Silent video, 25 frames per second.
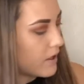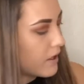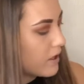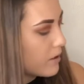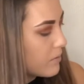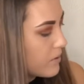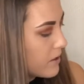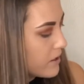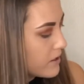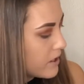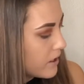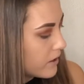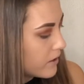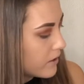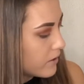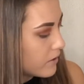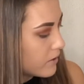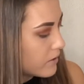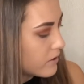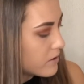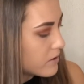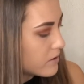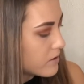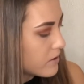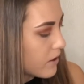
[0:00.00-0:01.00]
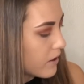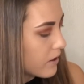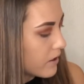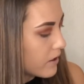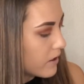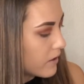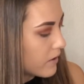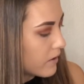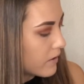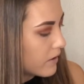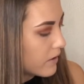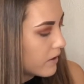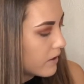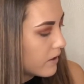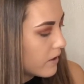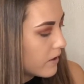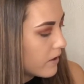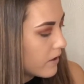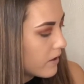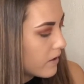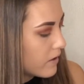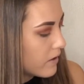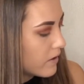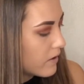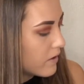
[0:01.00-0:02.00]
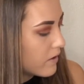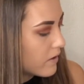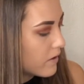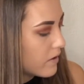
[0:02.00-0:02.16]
I'm going to take this dark color here.